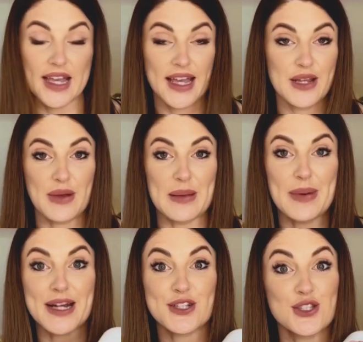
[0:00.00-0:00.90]
Anyway,
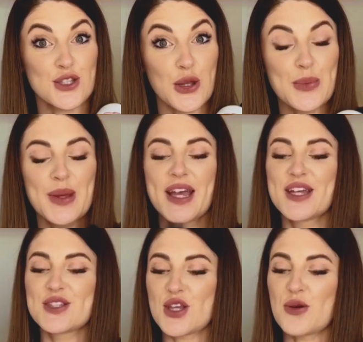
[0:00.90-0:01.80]
back to the soap.
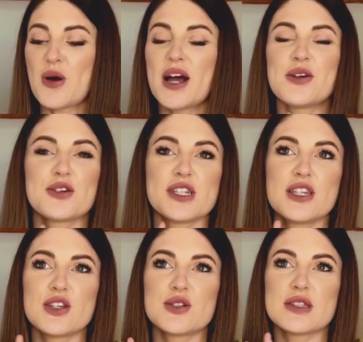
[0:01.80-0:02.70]
So I already
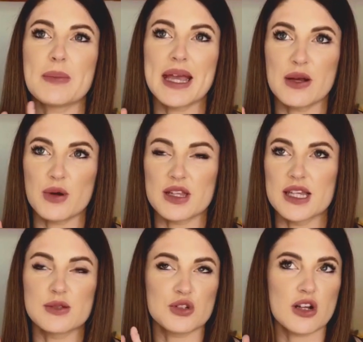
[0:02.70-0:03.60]
used the pink one of
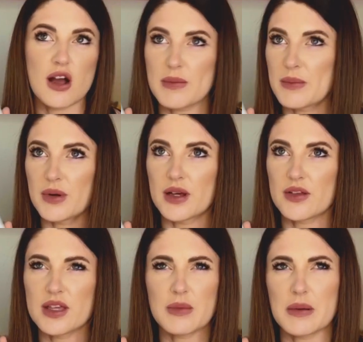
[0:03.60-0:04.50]
these, which I can't remember. I
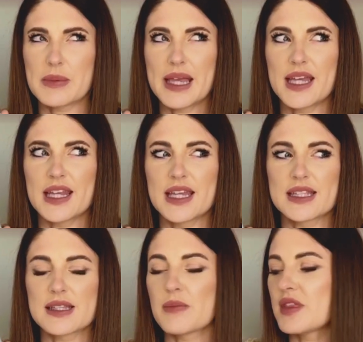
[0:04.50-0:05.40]
think it might be peony and
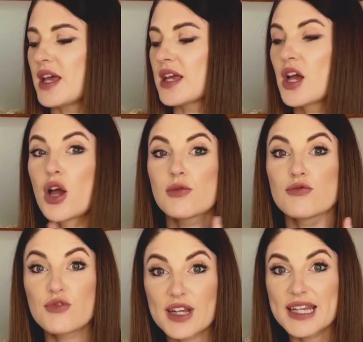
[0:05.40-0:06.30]
something.
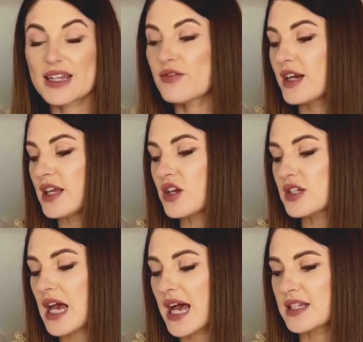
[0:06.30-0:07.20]
Really, really good
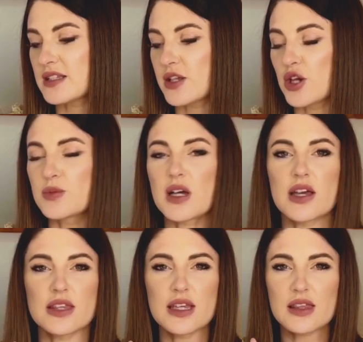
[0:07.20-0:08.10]
hand soaps. I
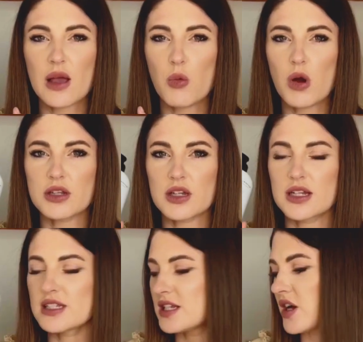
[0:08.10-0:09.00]
think they're
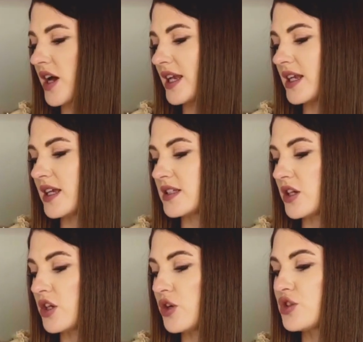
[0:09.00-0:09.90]
1.99. It's a
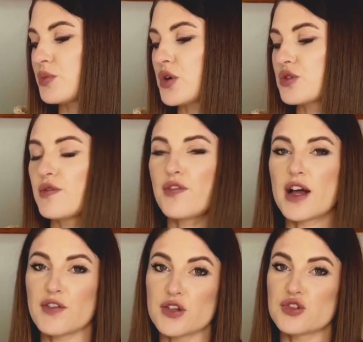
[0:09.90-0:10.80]
huge bottle,
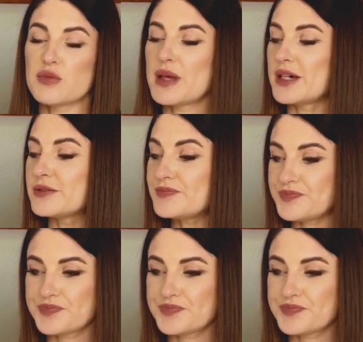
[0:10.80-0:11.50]
500 ml.